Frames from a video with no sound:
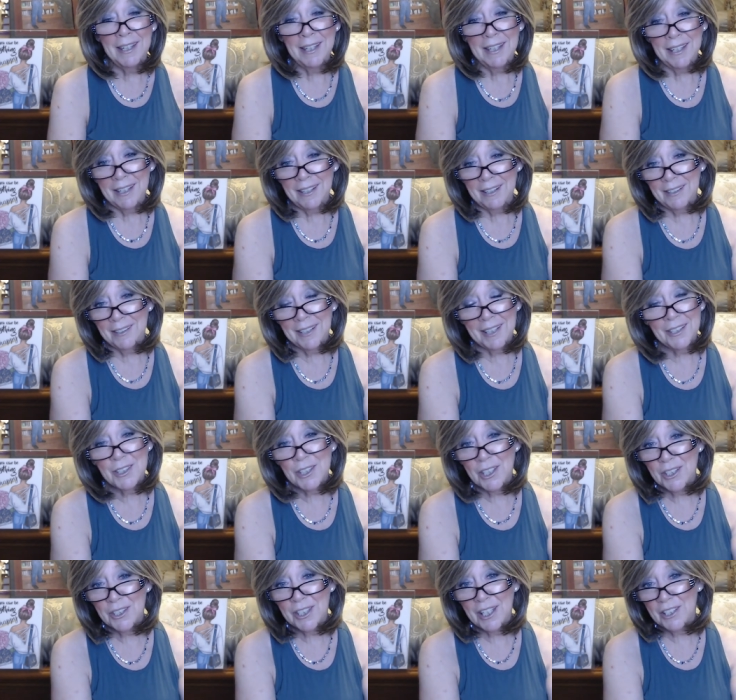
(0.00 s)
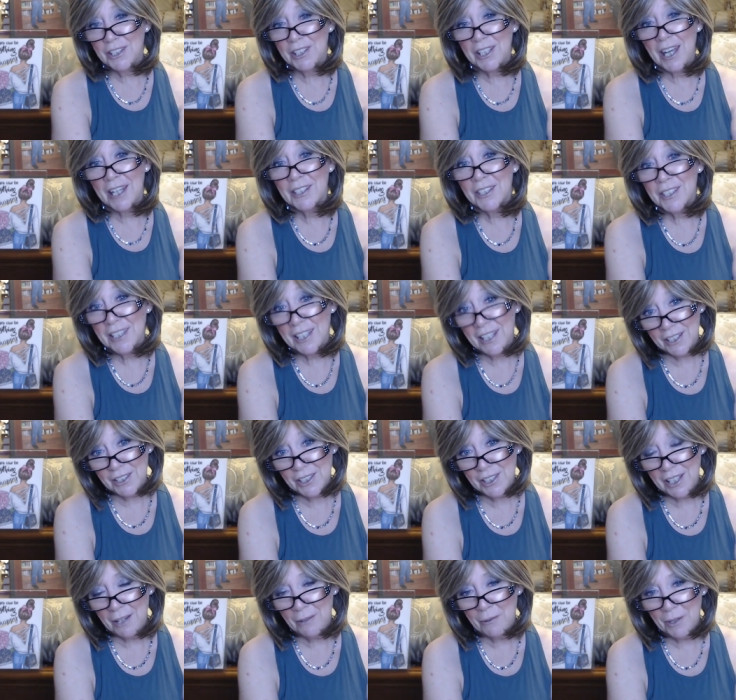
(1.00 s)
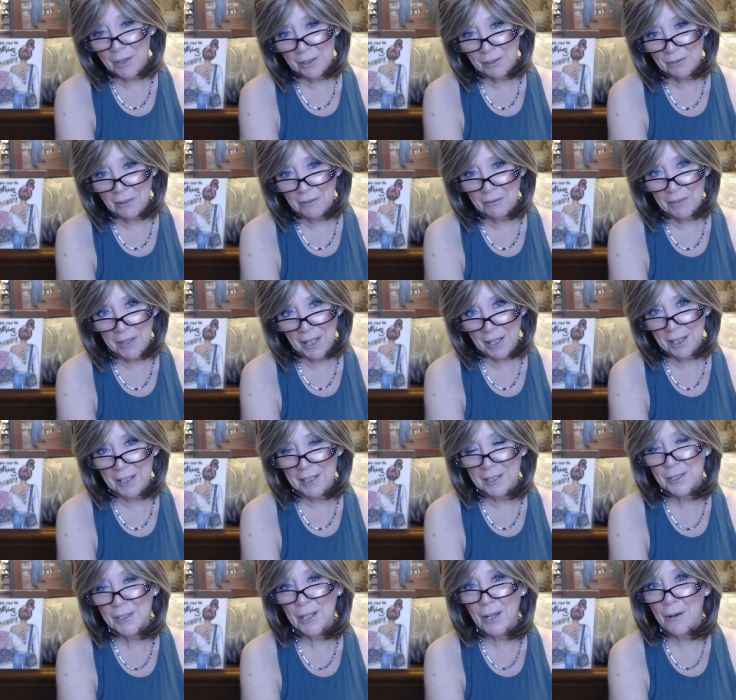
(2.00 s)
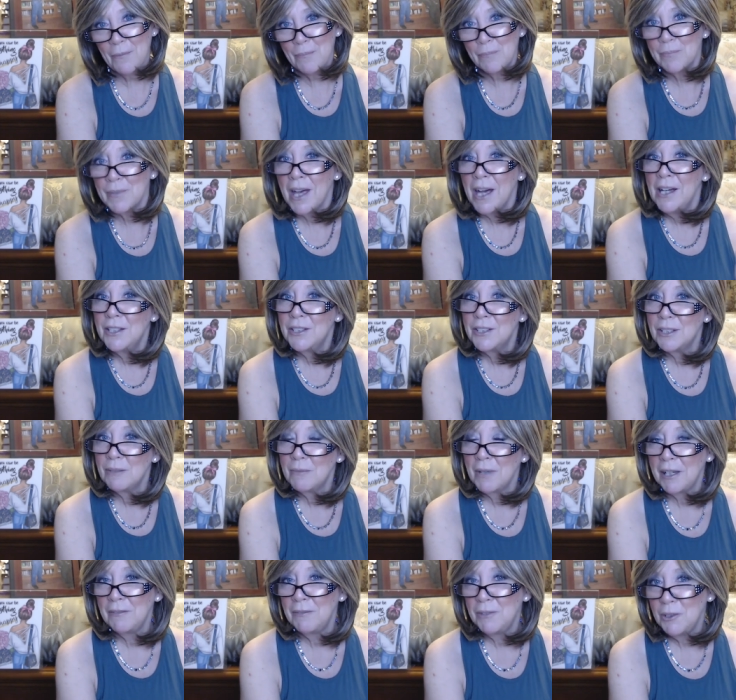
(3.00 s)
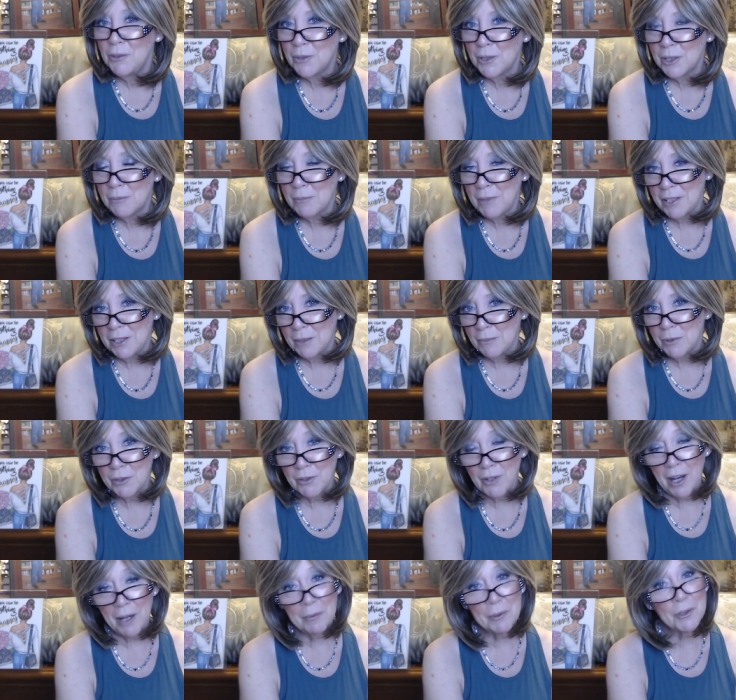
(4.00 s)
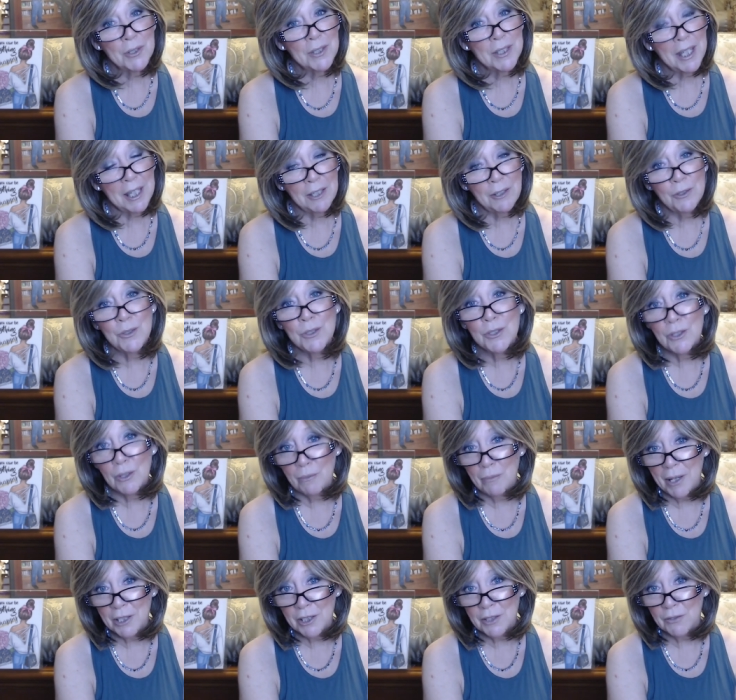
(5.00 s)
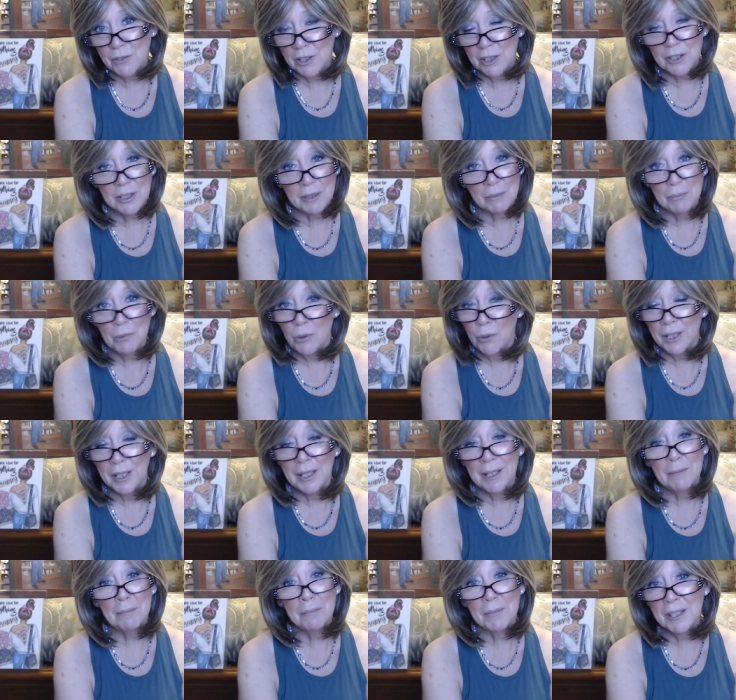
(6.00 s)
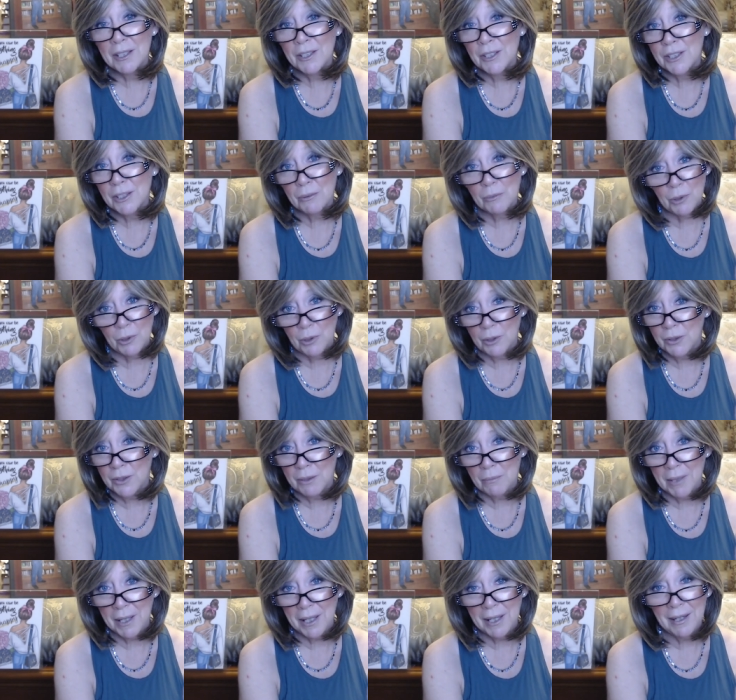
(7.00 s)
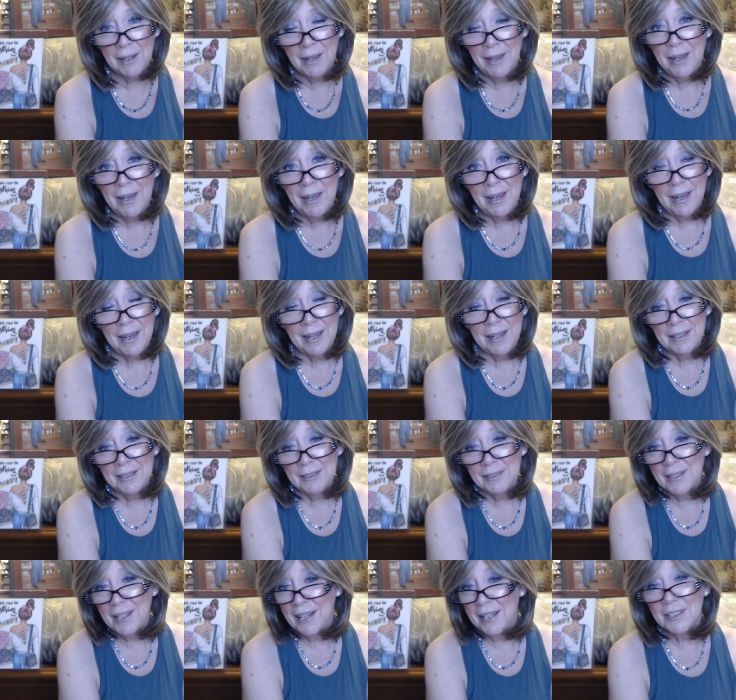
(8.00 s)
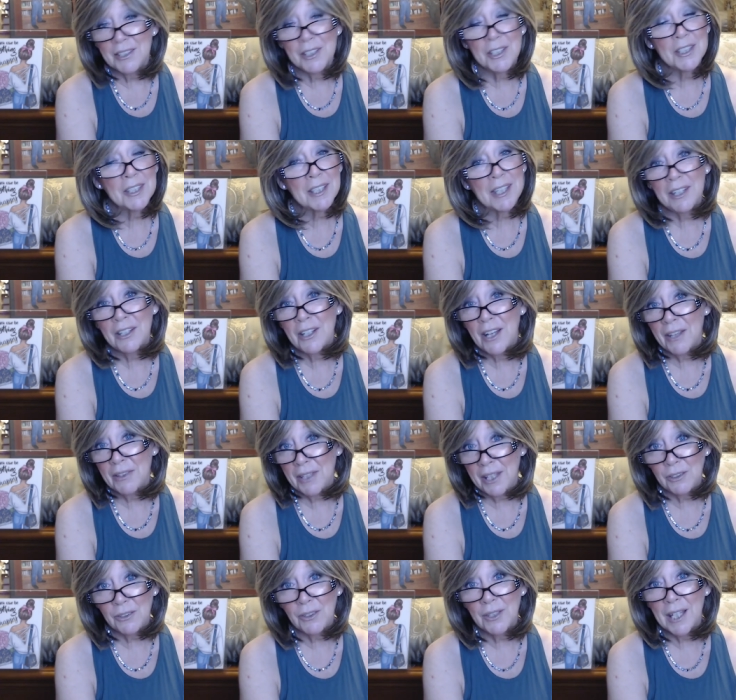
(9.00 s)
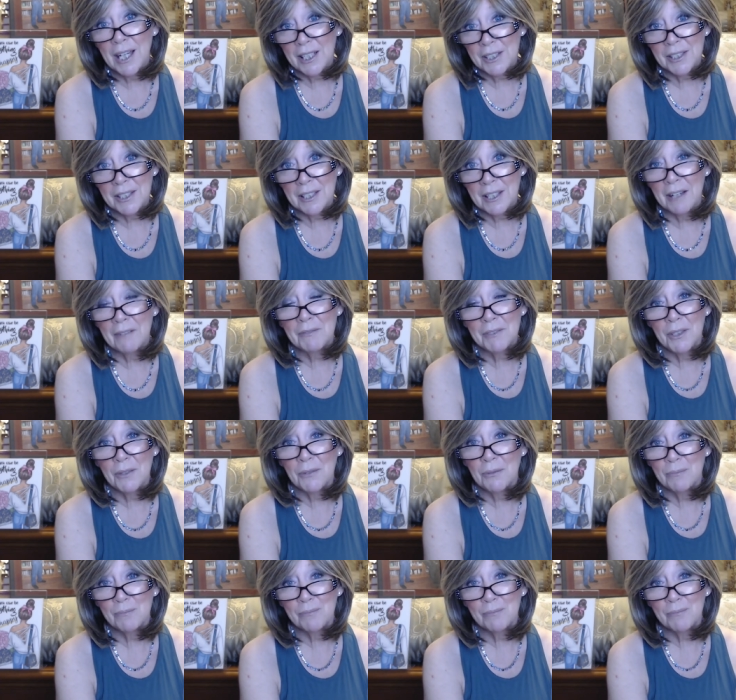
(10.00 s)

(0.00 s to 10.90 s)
oh, it's just such, such a wonderful feeling. So to my viewers, my subscribers, thank you so much for your support. It means the world to me, and I just cannot thank you guys enough. So